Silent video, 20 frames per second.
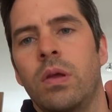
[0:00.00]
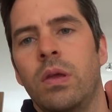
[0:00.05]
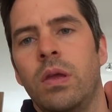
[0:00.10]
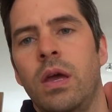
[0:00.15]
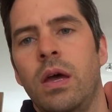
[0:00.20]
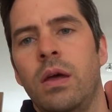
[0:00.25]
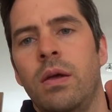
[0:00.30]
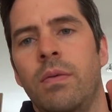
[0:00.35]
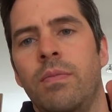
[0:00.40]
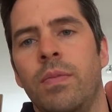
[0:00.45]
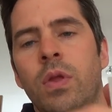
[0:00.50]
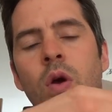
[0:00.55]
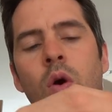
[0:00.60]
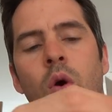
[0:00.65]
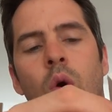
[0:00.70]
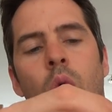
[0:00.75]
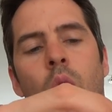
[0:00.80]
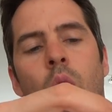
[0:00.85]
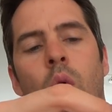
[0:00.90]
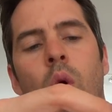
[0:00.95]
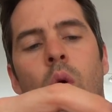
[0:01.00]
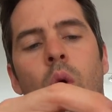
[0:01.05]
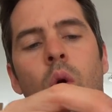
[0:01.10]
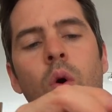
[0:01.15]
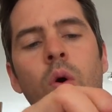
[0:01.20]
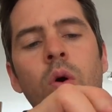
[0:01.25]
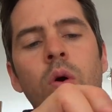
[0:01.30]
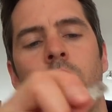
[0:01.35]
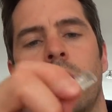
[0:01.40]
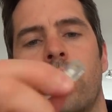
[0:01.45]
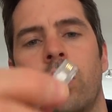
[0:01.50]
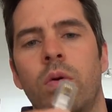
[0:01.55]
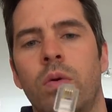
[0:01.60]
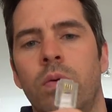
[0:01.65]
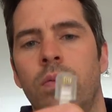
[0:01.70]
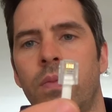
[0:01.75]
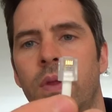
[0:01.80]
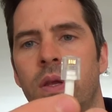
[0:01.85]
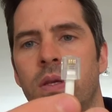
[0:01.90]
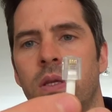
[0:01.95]
yeah, or
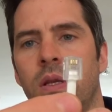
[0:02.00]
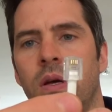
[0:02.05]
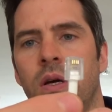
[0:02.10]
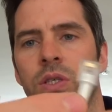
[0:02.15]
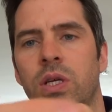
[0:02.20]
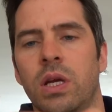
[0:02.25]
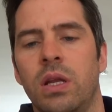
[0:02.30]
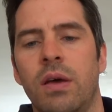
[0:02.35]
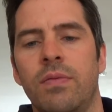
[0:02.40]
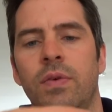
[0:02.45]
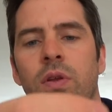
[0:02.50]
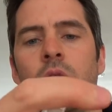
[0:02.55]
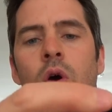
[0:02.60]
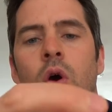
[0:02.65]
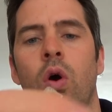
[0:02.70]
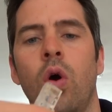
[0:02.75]
it's an R J eleven